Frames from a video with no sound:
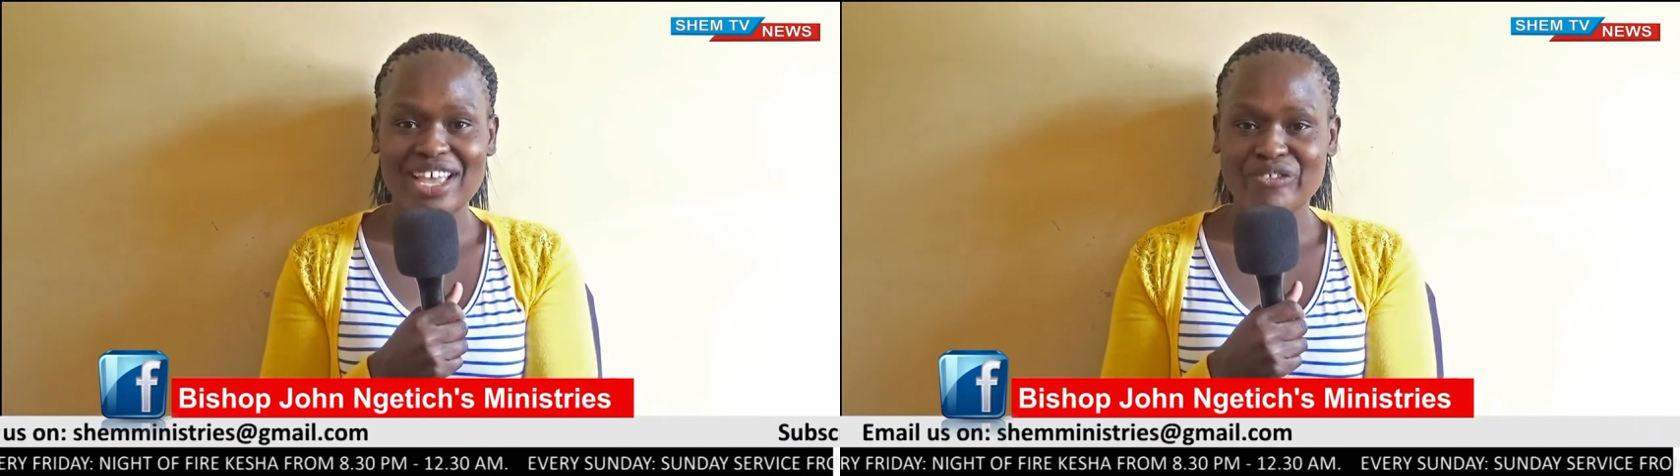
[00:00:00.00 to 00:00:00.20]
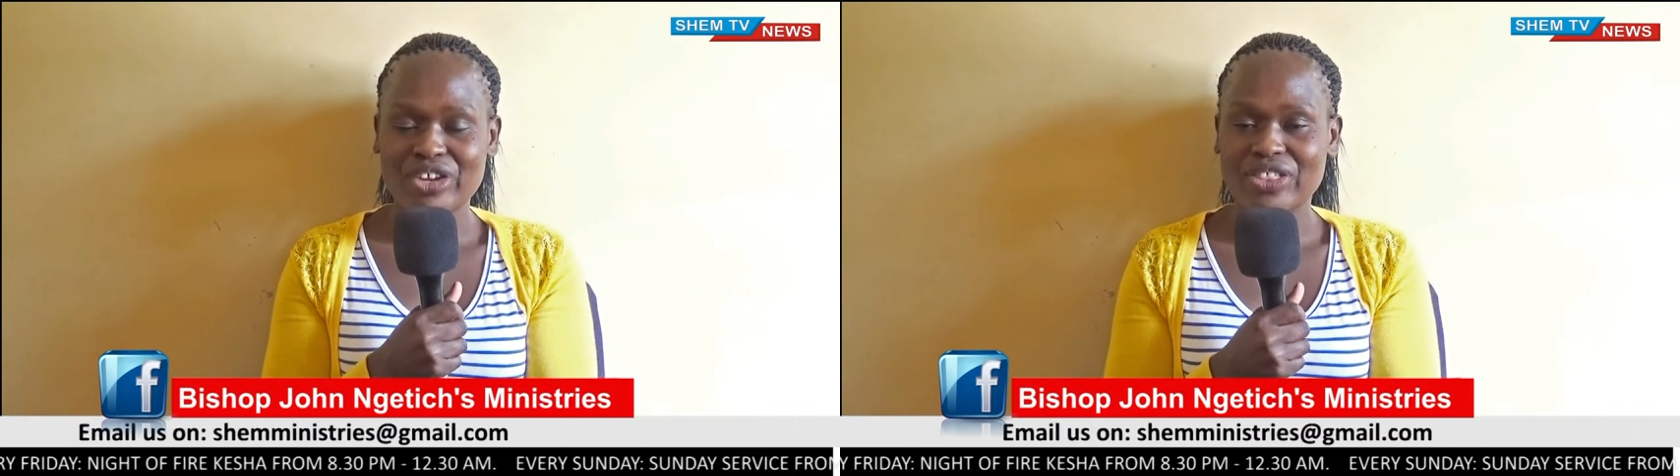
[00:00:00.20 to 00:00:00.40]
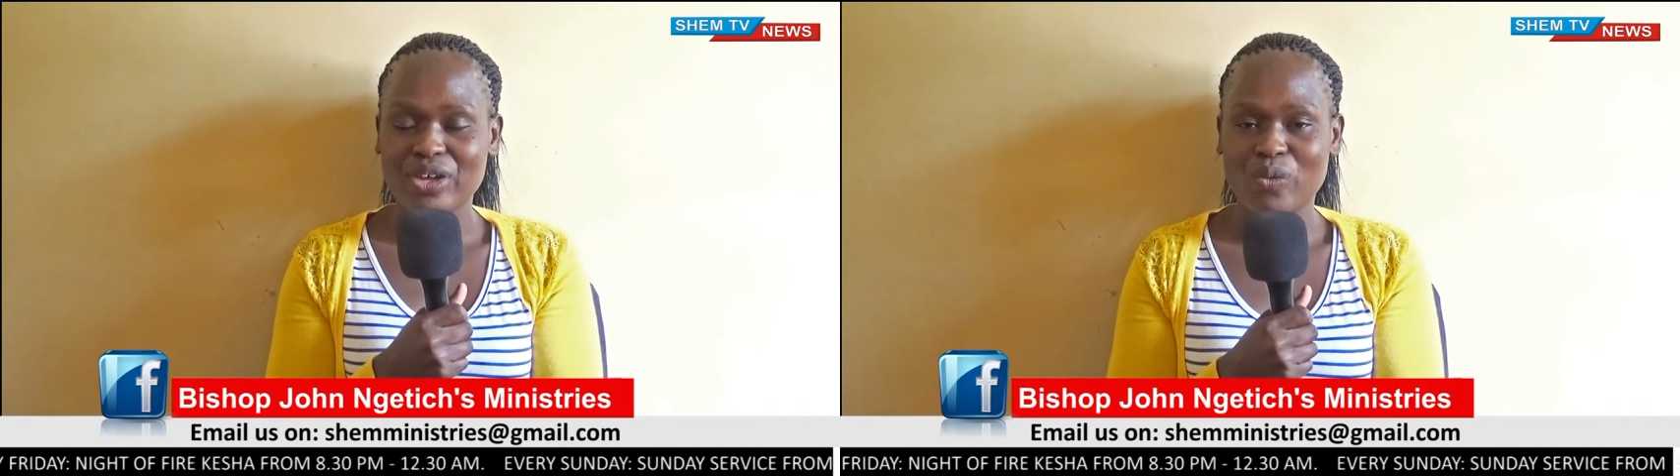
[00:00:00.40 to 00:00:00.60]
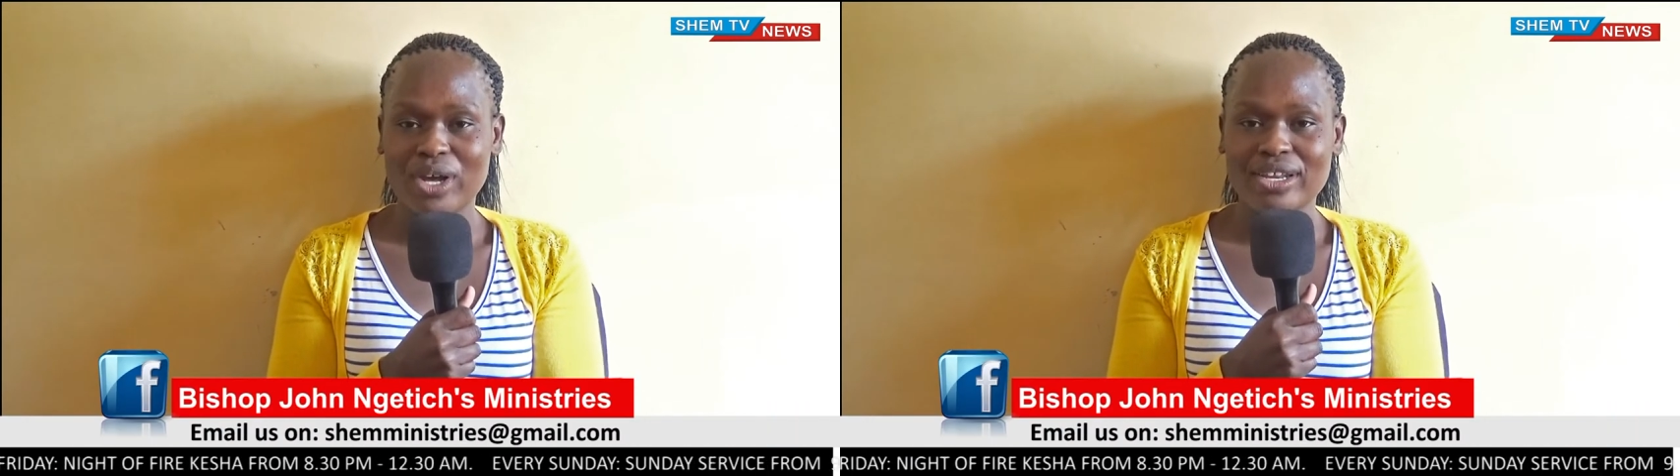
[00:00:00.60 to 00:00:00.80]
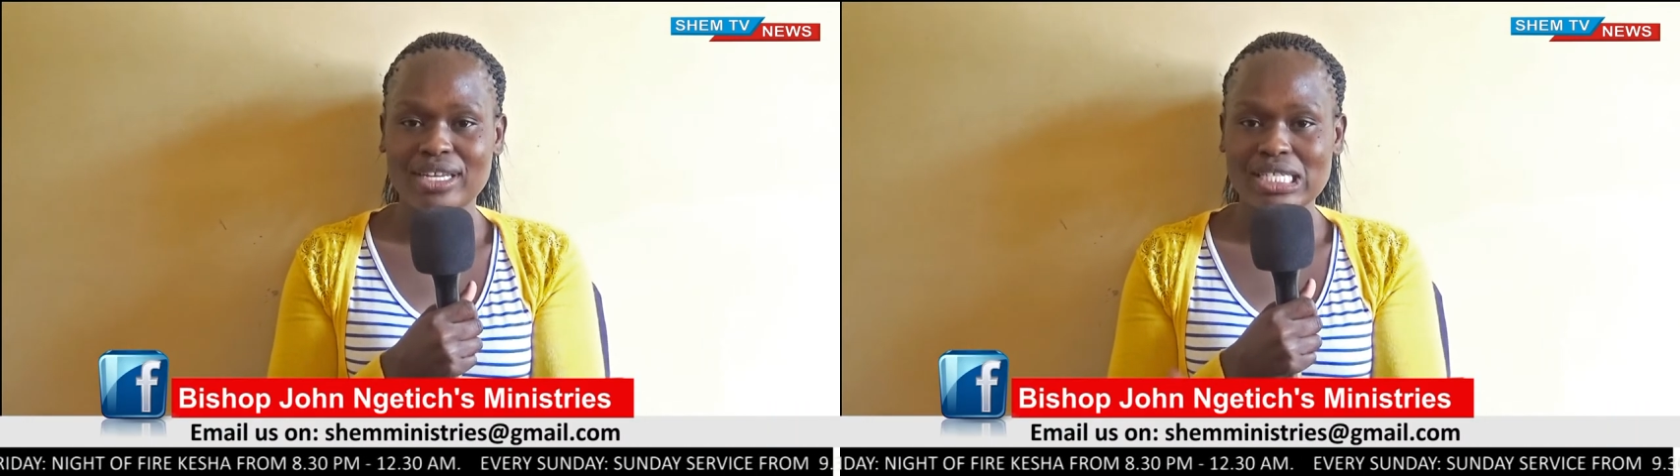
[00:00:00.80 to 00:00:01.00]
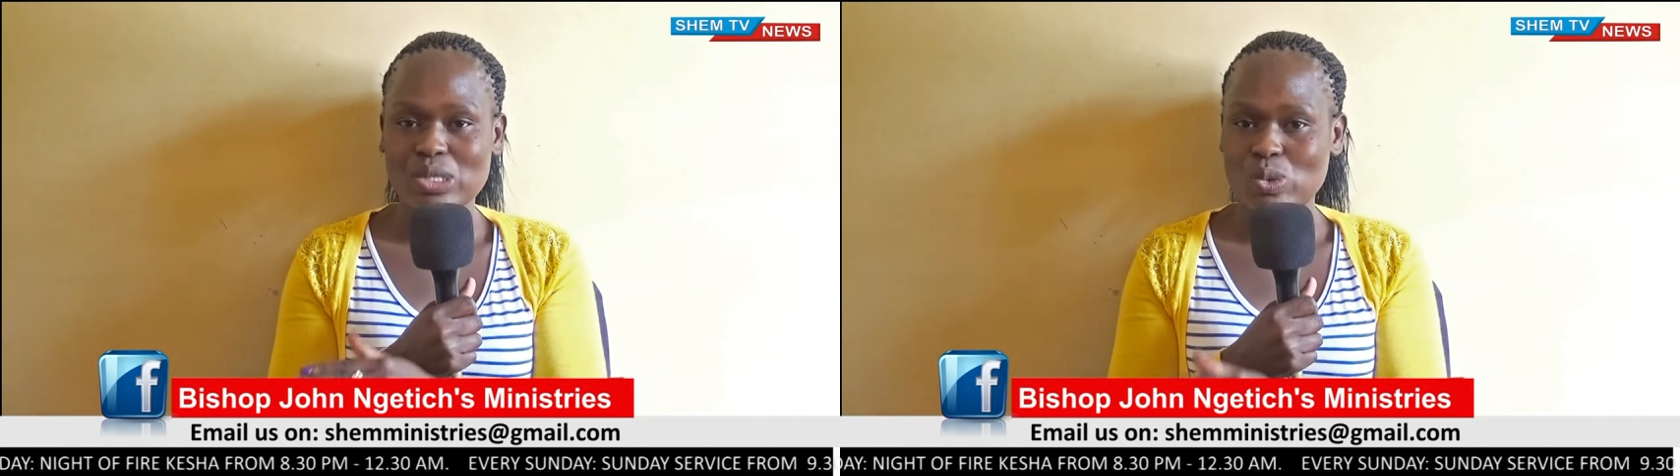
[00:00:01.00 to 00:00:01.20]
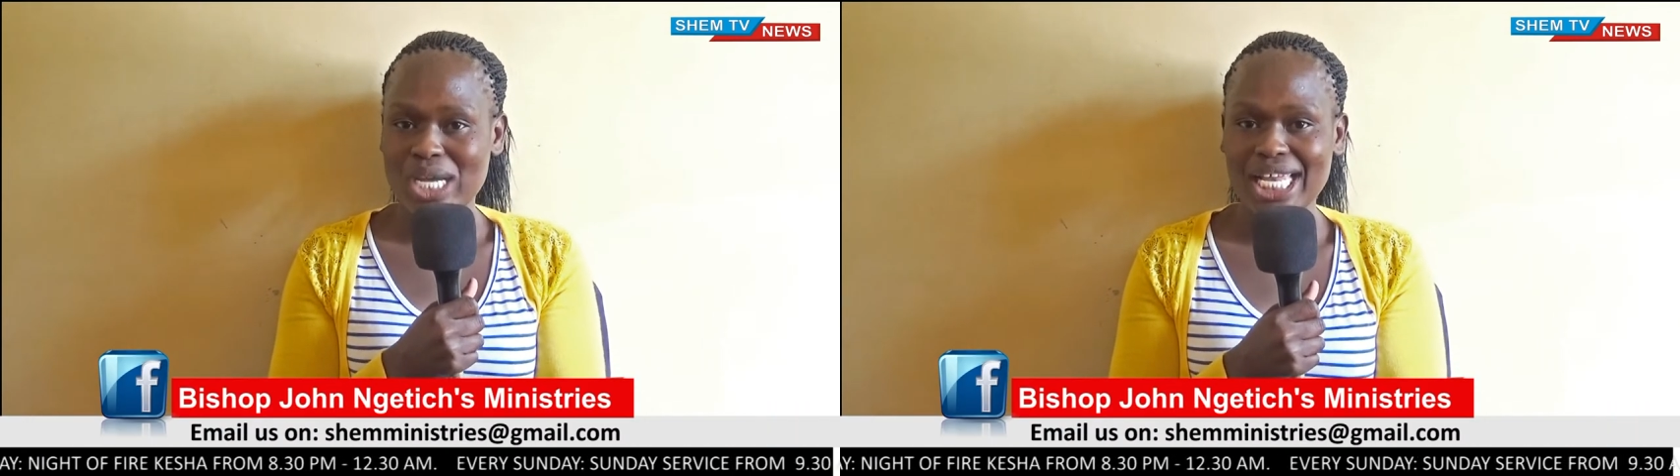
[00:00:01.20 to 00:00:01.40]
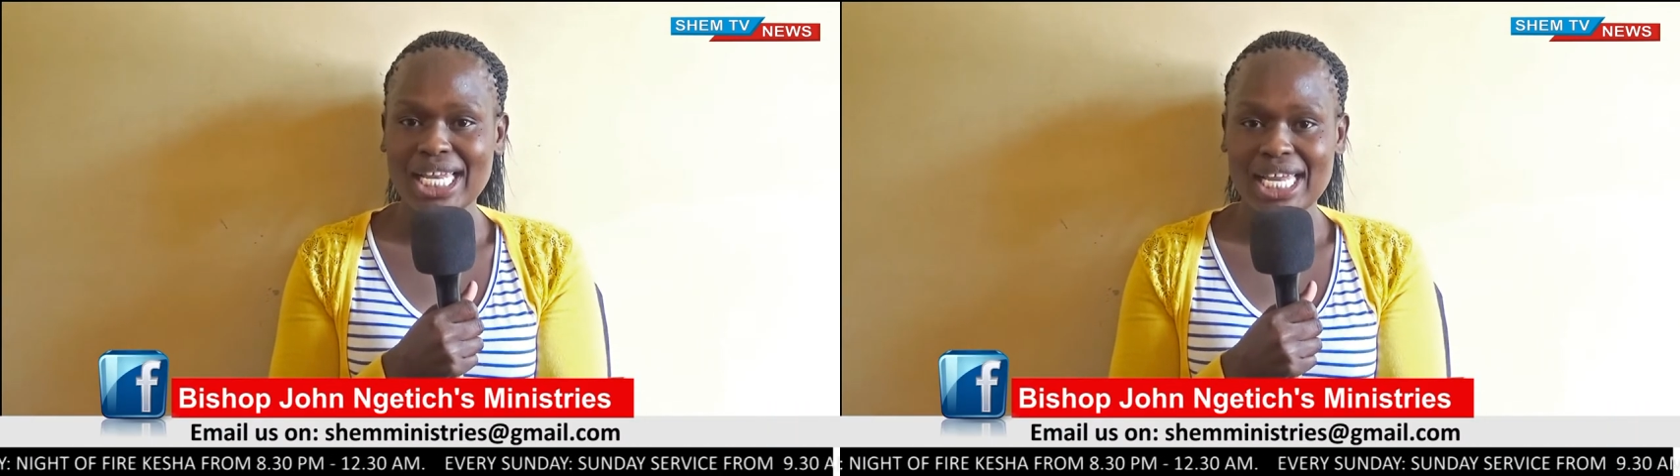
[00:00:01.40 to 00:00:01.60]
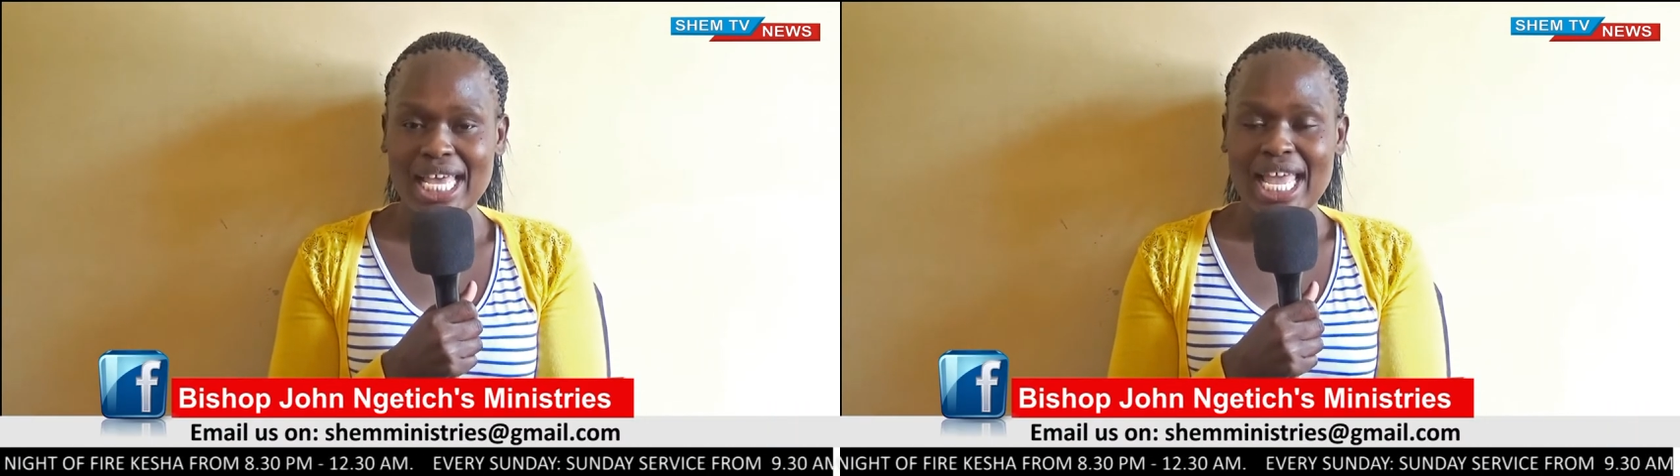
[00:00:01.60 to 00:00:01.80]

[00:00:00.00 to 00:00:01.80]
everything went well.